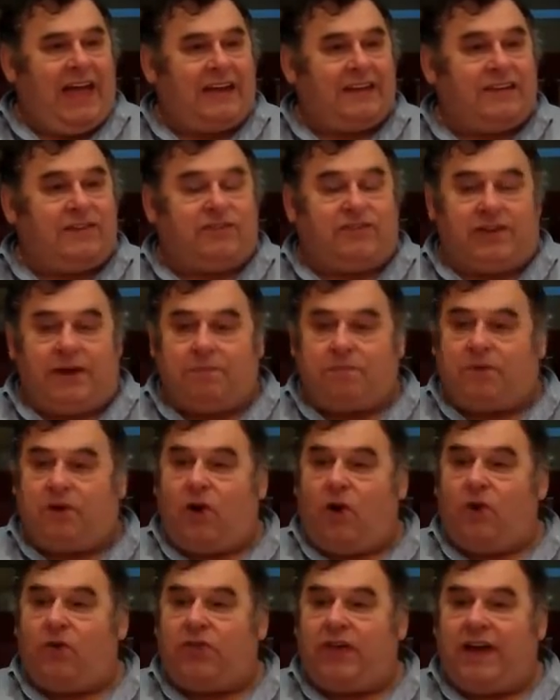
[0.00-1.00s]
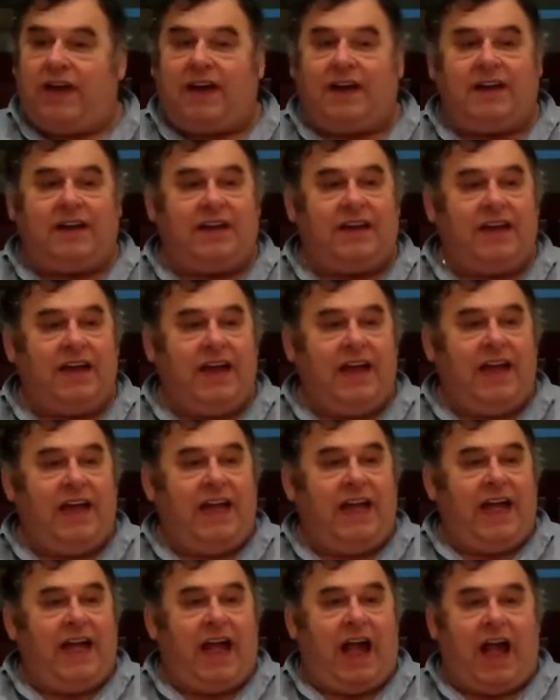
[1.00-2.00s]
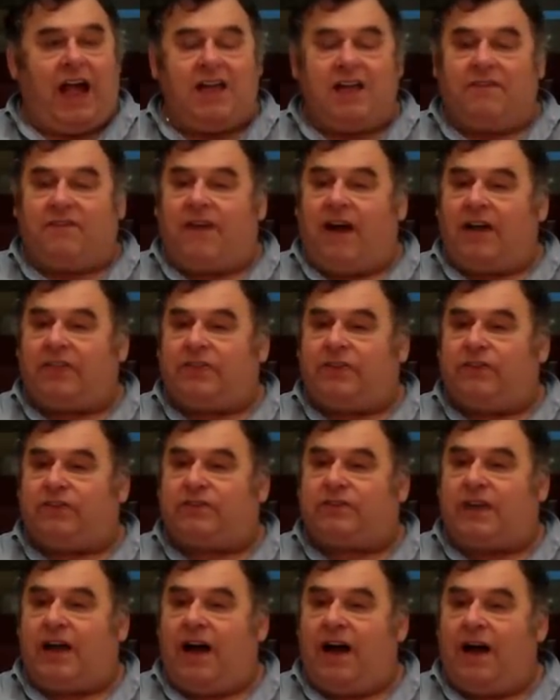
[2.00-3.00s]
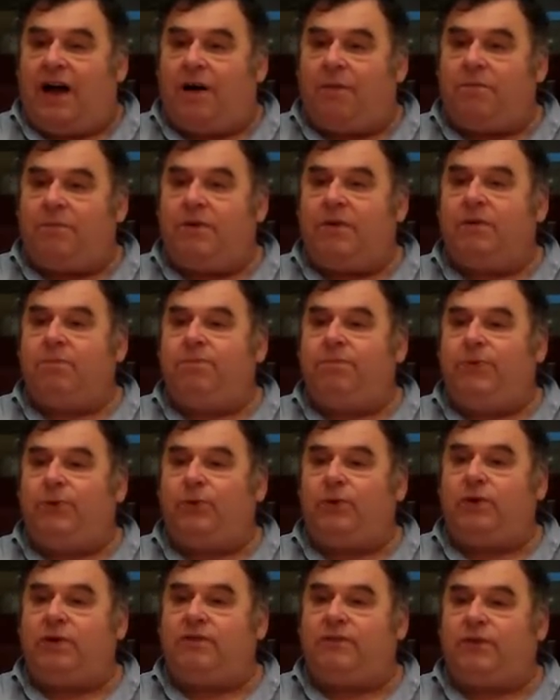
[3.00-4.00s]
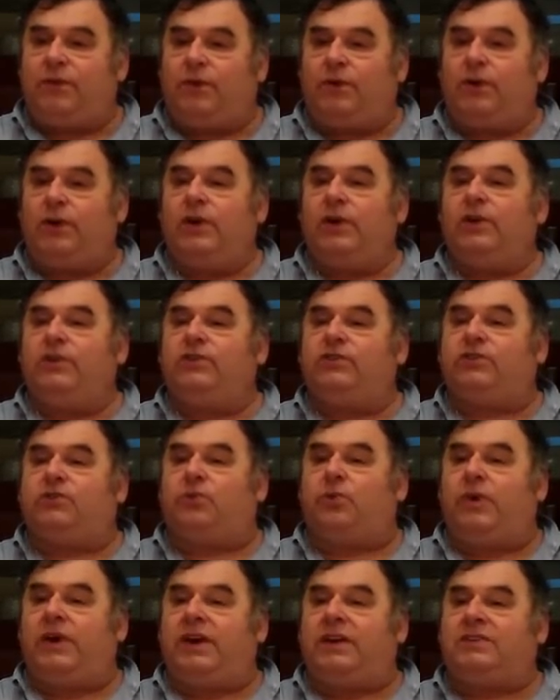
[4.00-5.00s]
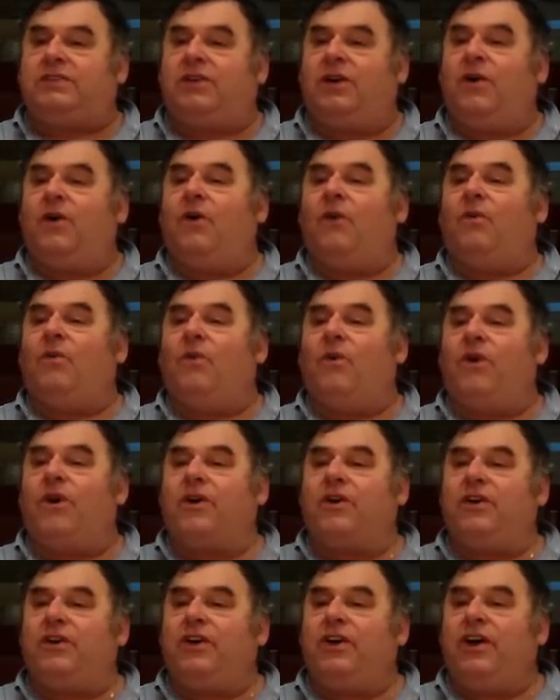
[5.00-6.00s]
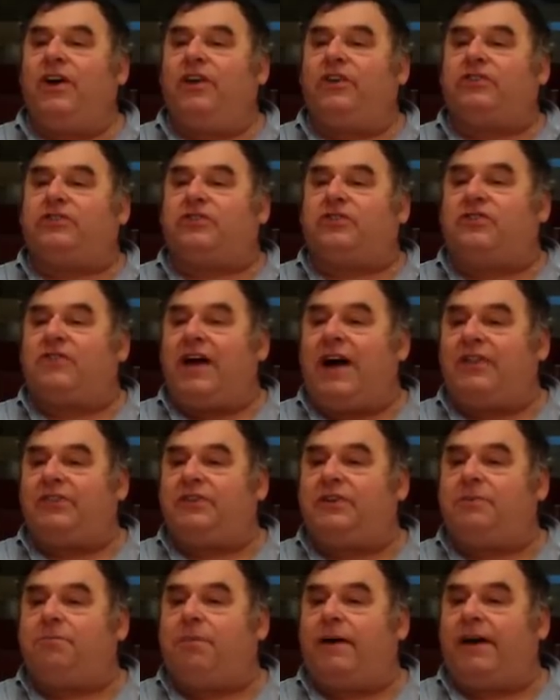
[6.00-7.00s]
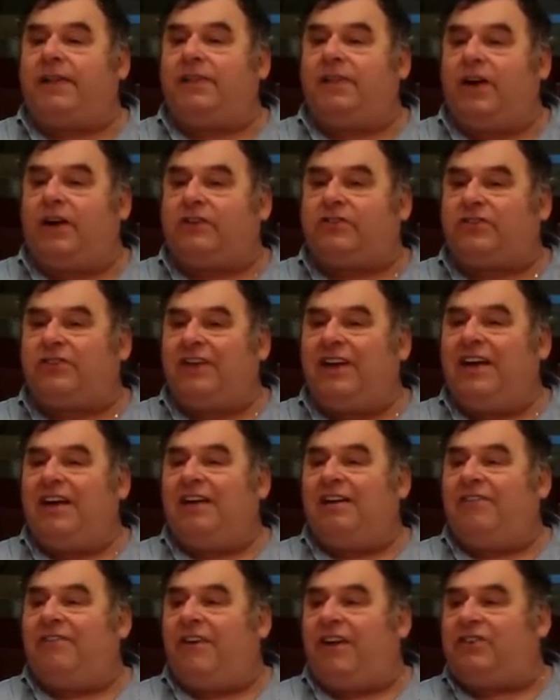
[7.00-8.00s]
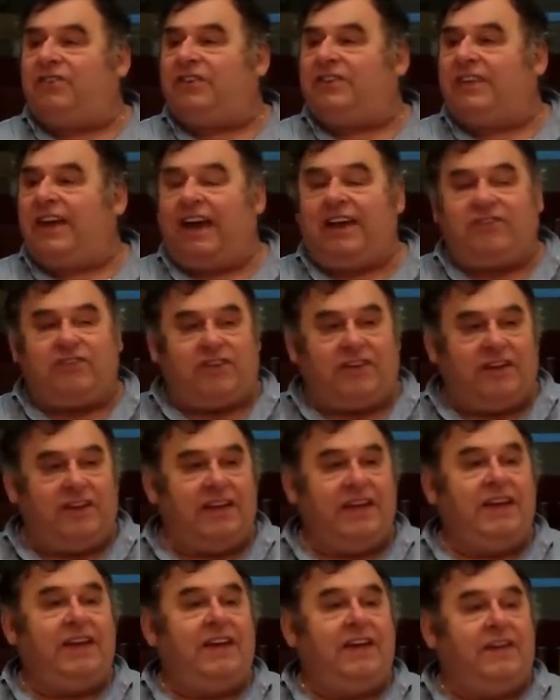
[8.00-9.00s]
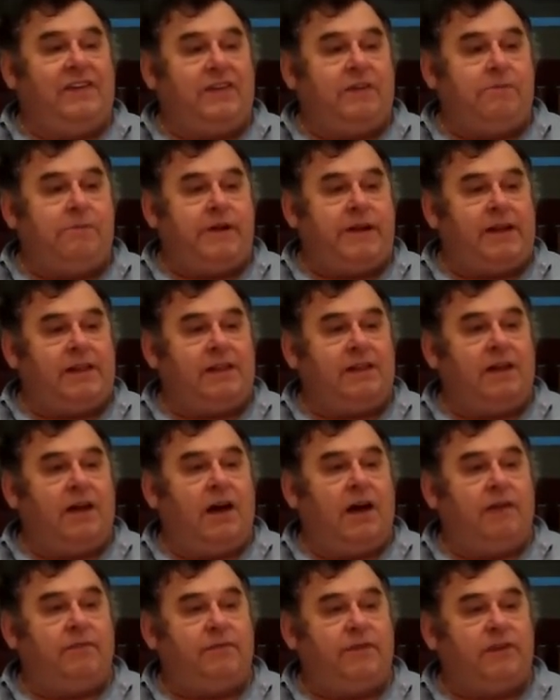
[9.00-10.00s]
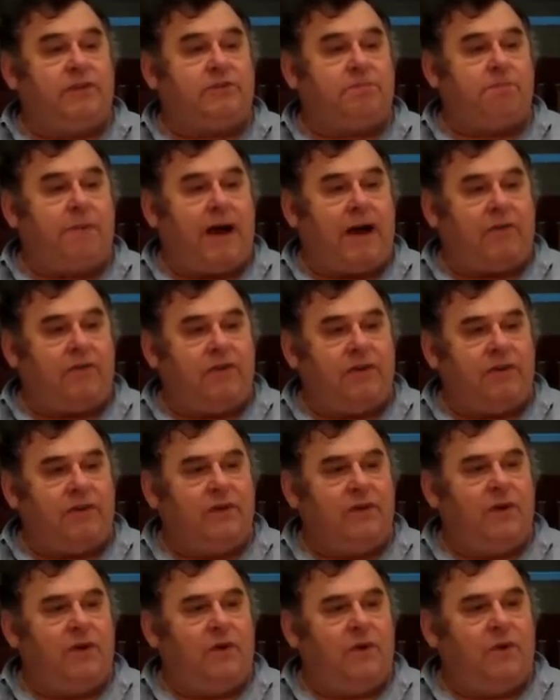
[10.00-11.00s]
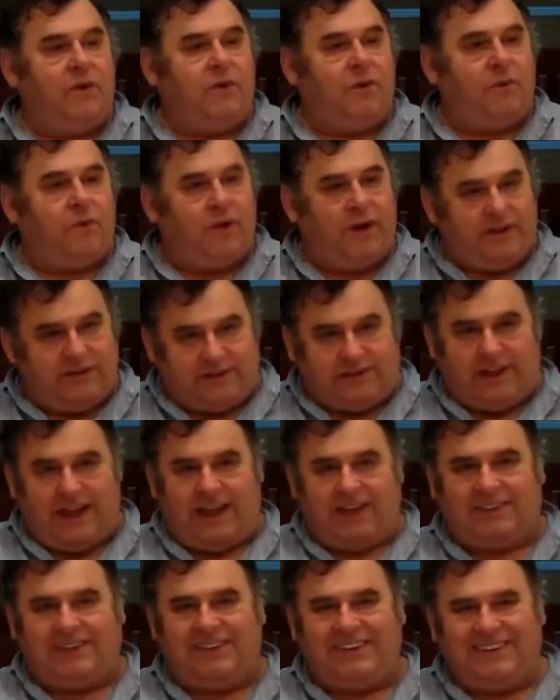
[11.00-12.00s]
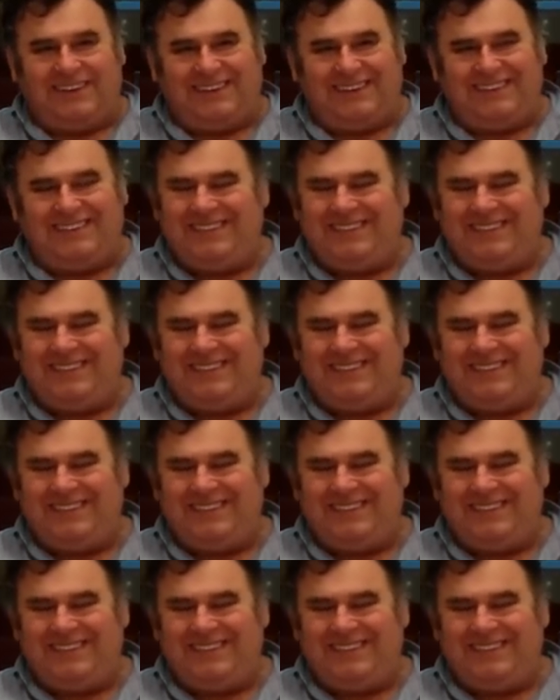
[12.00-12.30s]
And sheep go there, and you've got this calm, beautiful, sweet water surrounded by lush vegetation in the middle of this barren wasteland.